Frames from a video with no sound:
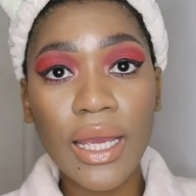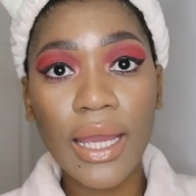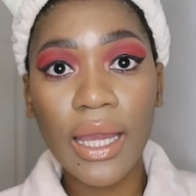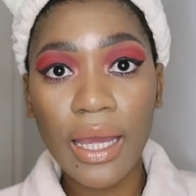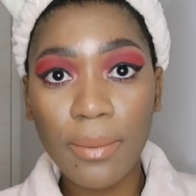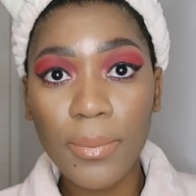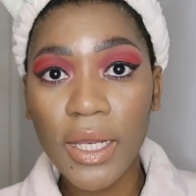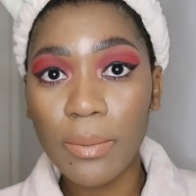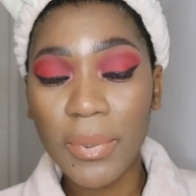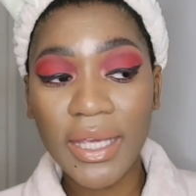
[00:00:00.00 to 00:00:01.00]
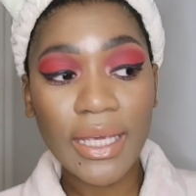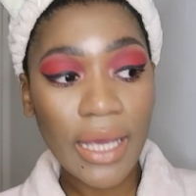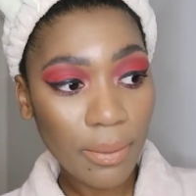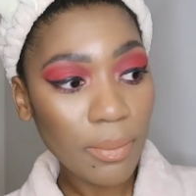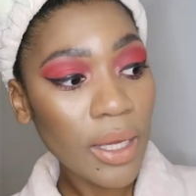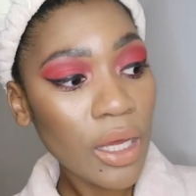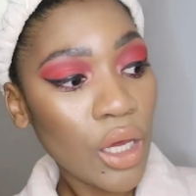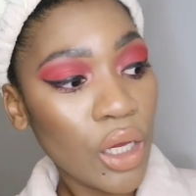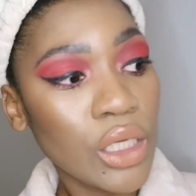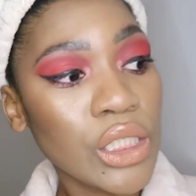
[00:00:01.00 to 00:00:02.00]
AM and PM
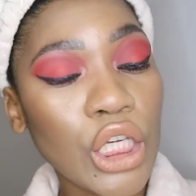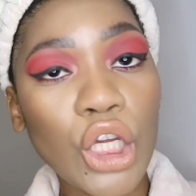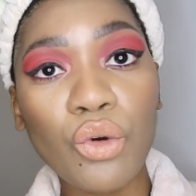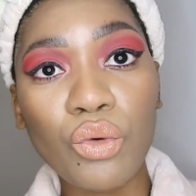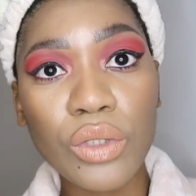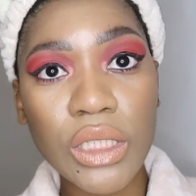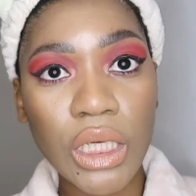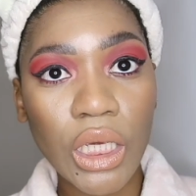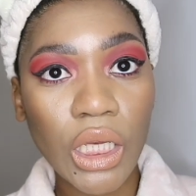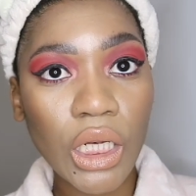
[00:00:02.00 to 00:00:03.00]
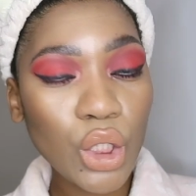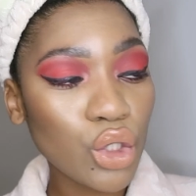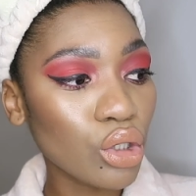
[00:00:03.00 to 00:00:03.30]
skin routine.